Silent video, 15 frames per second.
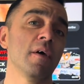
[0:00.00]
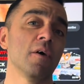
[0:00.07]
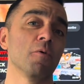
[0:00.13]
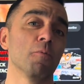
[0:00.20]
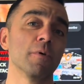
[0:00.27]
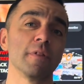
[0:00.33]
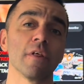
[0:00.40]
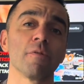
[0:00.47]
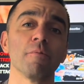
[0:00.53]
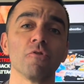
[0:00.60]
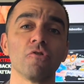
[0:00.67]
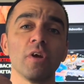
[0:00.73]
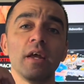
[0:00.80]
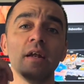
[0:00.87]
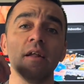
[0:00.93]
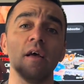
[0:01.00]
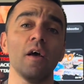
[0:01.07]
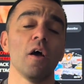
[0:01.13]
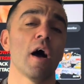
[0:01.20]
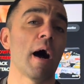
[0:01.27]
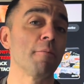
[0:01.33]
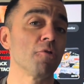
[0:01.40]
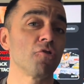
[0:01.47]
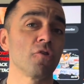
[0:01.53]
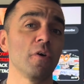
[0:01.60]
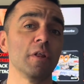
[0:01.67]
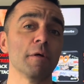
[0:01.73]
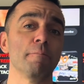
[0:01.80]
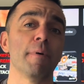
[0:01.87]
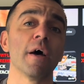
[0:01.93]
with this machine. I'm gonna show you
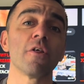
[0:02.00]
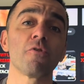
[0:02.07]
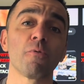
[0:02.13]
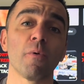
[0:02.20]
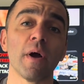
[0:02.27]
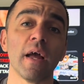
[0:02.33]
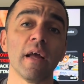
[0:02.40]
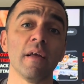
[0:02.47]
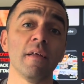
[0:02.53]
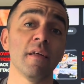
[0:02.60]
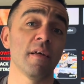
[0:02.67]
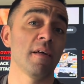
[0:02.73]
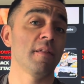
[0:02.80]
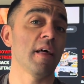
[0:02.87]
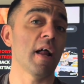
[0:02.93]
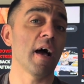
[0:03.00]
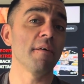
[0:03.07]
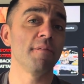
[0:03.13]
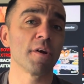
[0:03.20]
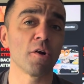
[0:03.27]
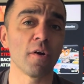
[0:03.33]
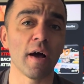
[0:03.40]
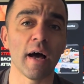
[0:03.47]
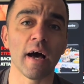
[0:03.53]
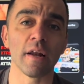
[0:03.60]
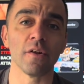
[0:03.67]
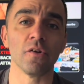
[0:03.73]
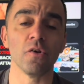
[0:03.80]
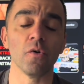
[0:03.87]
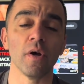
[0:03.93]
the best way that I figured out how
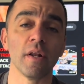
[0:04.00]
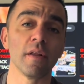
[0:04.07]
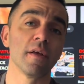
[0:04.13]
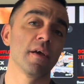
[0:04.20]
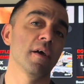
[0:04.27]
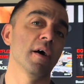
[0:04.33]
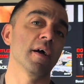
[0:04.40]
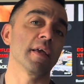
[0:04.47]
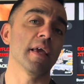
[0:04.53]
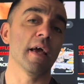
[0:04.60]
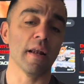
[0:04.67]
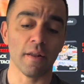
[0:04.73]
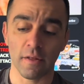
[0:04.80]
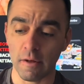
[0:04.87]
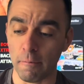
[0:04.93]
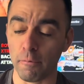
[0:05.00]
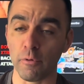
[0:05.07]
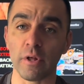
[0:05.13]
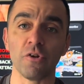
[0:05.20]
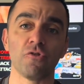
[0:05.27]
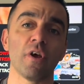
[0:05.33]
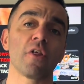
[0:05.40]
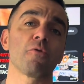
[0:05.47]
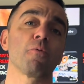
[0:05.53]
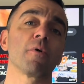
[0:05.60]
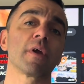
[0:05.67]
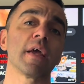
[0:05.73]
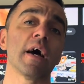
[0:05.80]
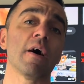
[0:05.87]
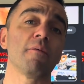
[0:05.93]
to do it. Again, complete chest
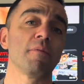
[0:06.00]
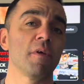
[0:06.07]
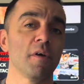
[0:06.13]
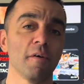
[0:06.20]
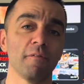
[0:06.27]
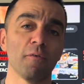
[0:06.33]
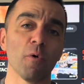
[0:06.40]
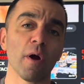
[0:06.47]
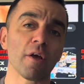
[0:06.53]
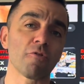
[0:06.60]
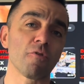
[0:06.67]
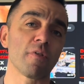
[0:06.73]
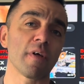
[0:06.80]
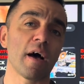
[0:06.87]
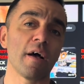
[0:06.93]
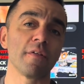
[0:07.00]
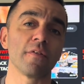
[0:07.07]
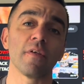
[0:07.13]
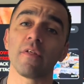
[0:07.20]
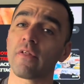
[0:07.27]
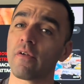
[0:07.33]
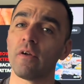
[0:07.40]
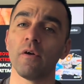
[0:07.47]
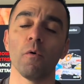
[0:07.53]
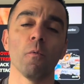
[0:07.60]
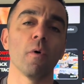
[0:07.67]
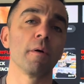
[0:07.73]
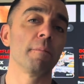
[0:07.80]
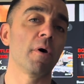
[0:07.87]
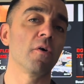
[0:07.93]
workout, 4 exercises,
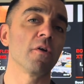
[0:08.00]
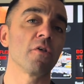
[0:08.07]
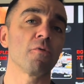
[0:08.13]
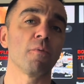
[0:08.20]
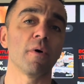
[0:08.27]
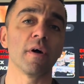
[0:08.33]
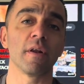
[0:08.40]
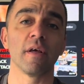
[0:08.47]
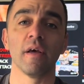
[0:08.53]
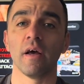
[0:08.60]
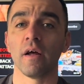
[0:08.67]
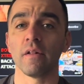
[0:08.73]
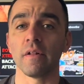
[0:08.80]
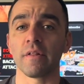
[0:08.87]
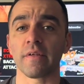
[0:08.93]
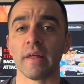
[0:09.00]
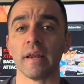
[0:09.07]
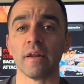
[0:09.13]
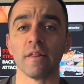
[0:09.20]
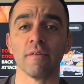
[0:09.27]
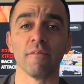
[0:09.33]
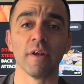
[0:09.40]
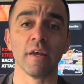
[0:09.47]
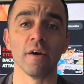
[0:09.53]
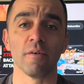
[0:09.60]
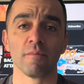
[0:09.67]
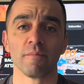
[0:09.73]
1 bonus one. Let's get into the video.